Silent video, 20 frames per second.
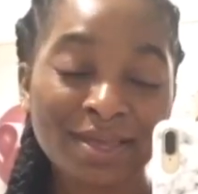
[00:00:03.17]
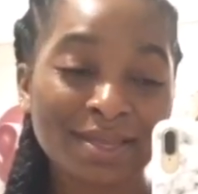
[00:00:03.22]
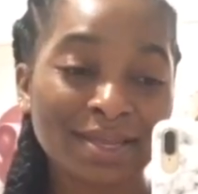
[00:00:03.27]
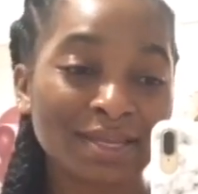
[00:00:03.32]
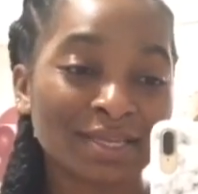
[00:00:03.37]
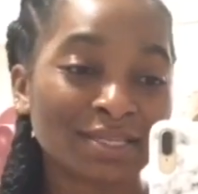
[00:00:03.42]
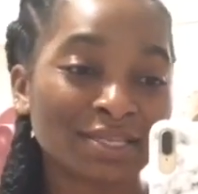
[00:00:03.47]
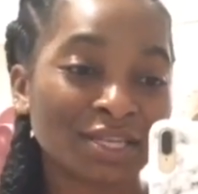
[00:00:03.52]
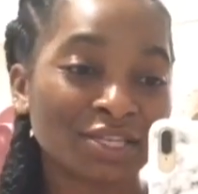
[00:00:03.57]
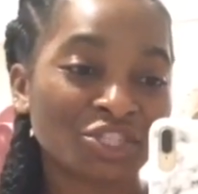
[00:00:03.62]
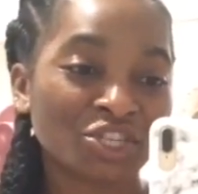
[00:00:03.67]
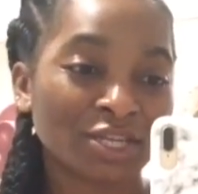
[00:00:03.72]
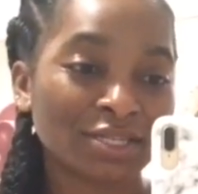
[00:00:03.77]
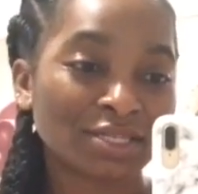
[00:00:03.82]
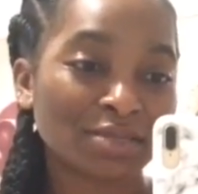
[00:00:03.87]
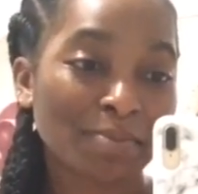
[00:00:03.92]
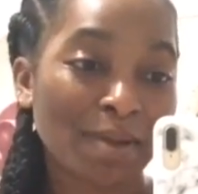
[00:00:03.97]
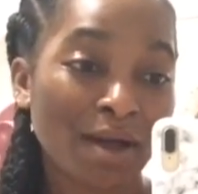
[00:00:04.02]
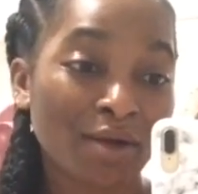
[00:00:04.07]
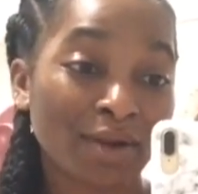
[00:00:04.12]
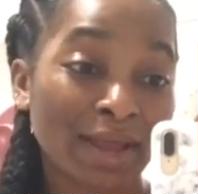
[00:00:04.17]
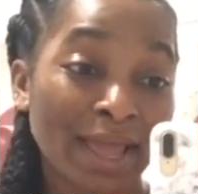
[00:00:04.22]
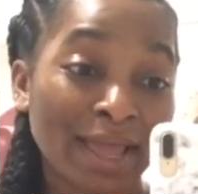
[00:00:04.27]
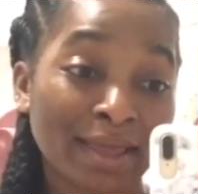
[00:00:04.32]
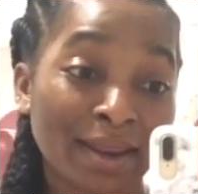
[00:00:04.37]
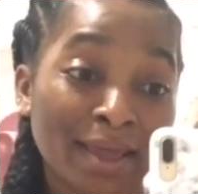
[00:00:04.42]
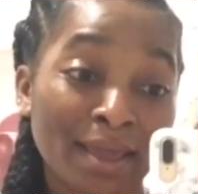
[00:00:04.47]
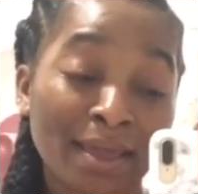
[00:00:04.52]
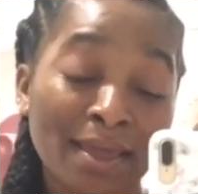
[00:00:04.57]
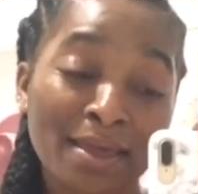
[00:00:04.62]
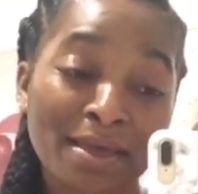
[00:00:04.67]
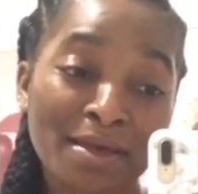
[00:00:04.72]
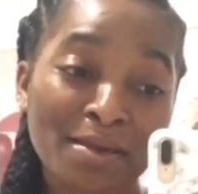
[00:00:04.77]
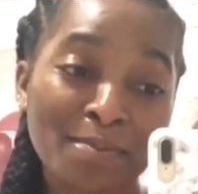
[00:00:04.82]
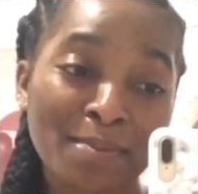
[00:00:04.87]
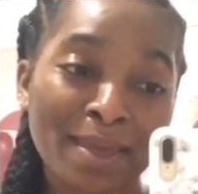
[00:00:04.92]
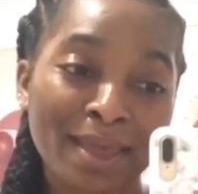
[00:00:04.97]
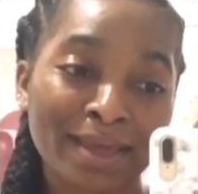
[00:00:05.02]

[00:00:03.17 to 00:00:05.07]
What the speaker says: It is just about 8 a.m.